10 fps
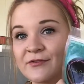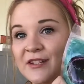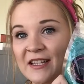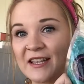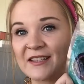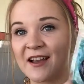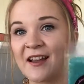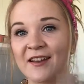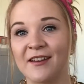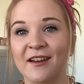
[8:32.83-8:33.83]
Really
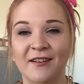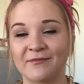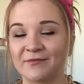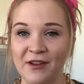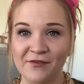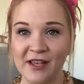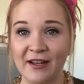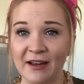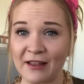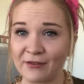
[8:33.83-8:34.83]
excited. I've
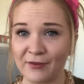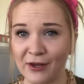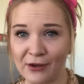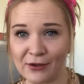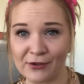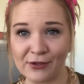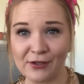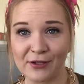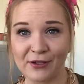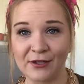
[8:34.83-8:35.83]
said in other
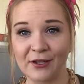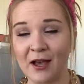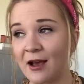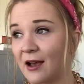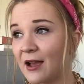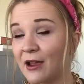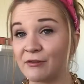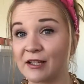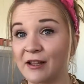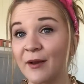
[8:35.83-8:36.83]
videos, I
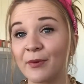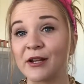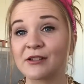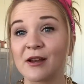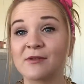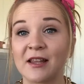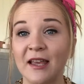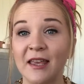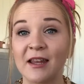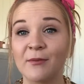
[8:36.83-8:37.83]
really like body scrubs. I
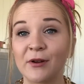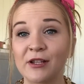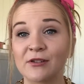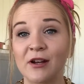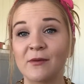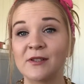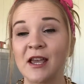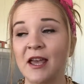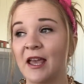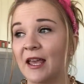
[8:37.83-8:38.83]
like getting body scrubs.
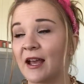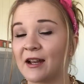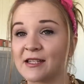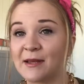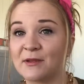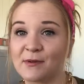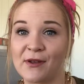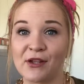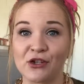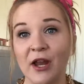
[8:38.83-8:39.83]
It kind of seems to
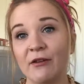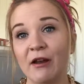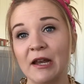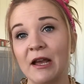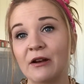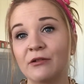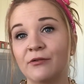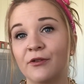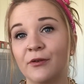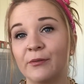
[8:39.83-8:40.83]
be the trend right
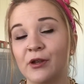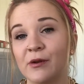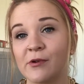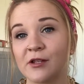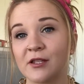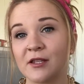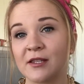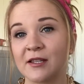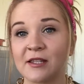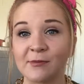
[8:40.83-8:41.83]
now for beauty
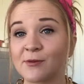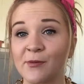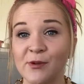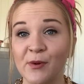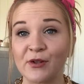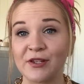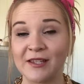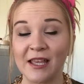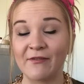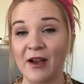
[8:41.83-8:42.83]
boxes and subscription boxes
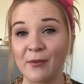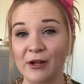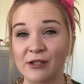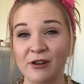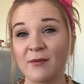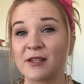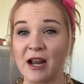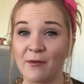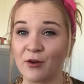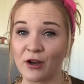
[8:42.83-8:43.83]
to give out body scrubs, and
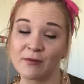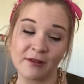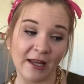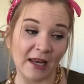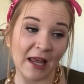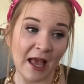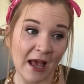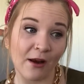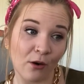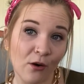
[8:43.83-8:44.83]
I'm not complaining
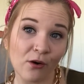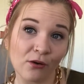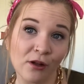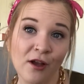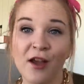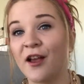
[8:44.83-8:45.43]
at all.